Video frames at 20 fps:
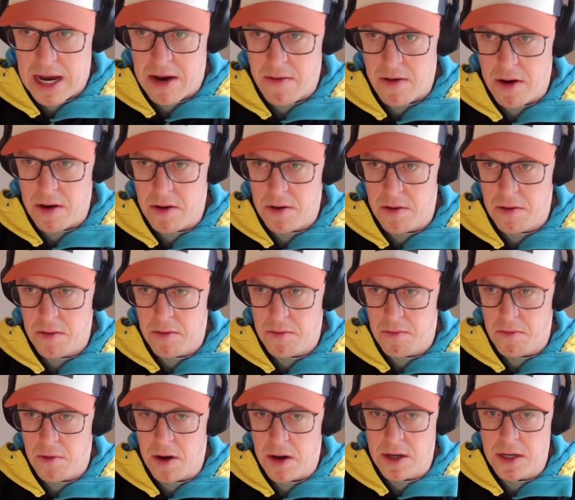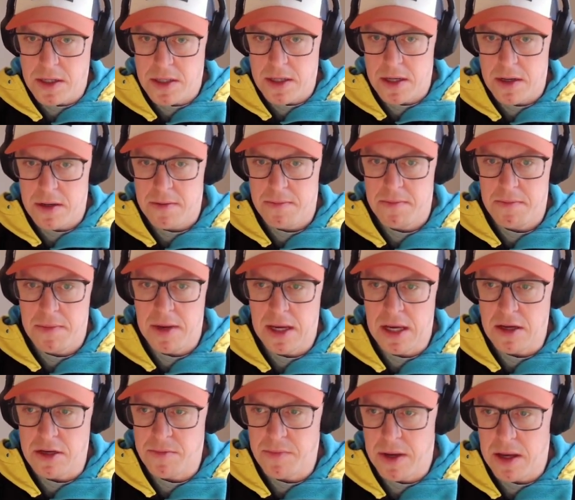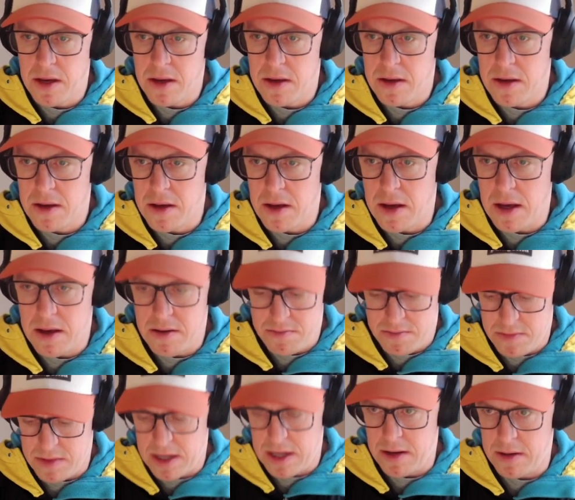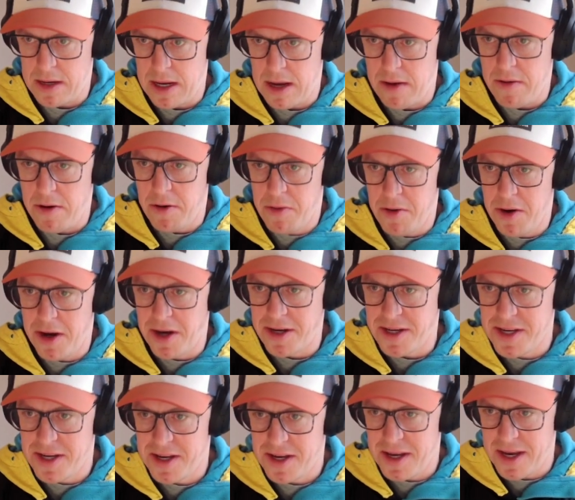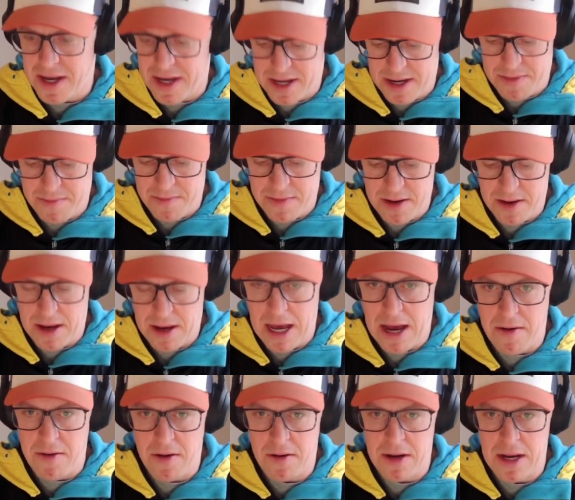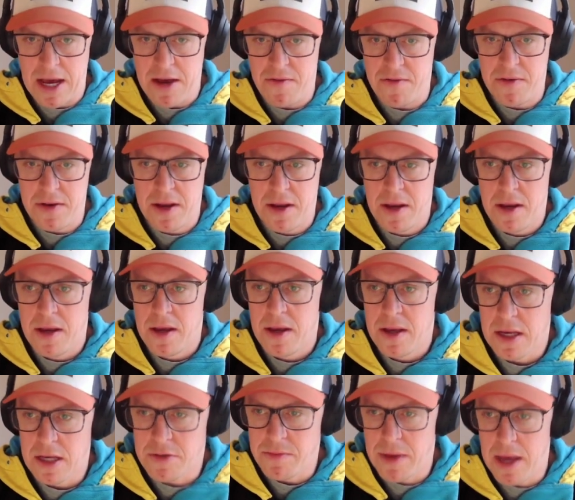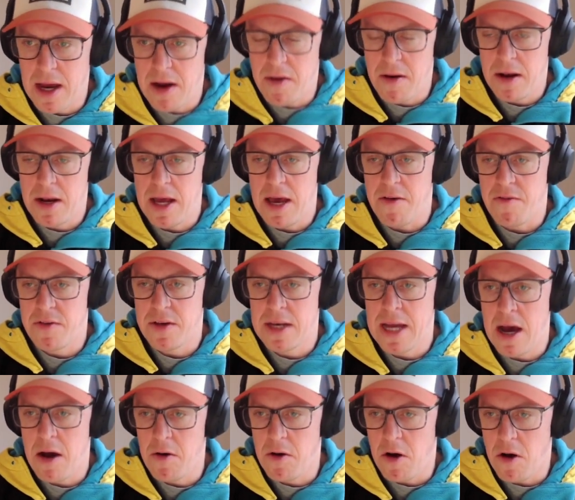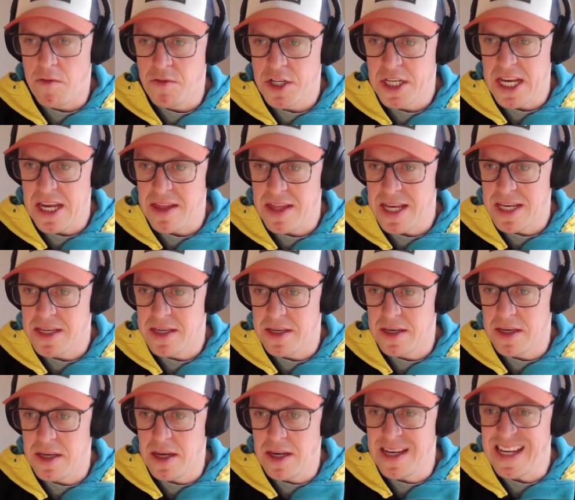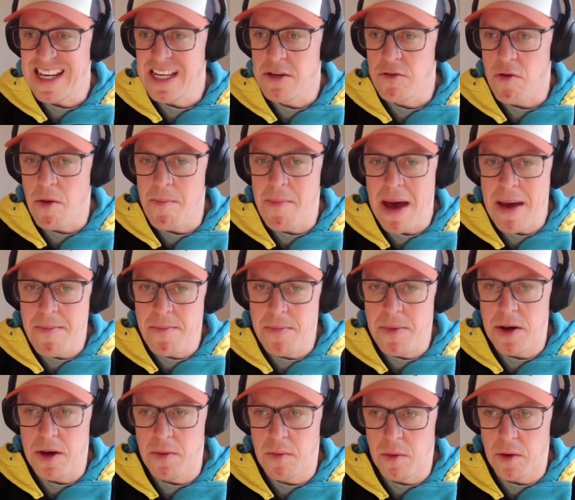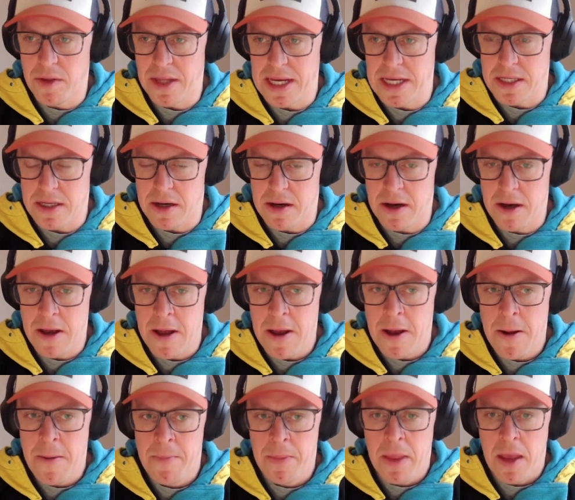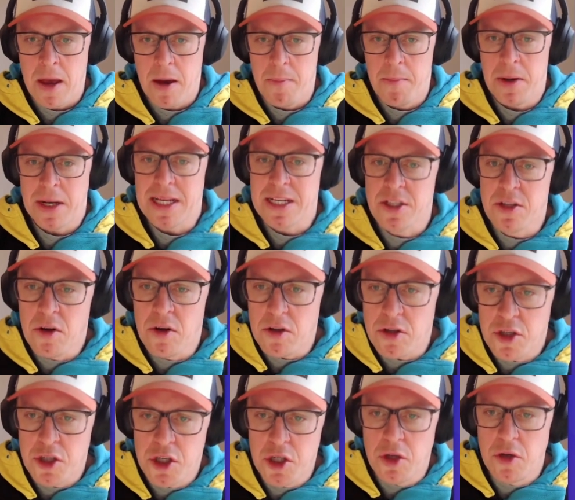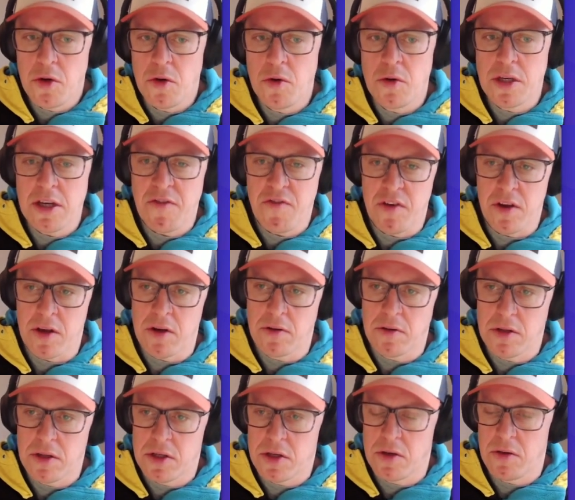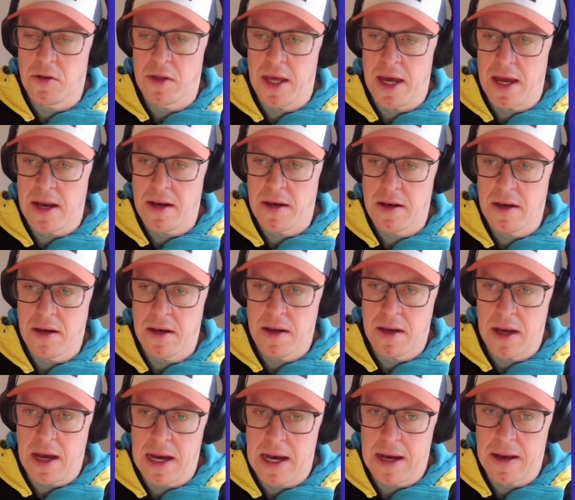arrow right, it gives me an arrow right. Arrow left gives me arrow left. Now, obviously this, you need to remember what these are, but it's not too difficult to then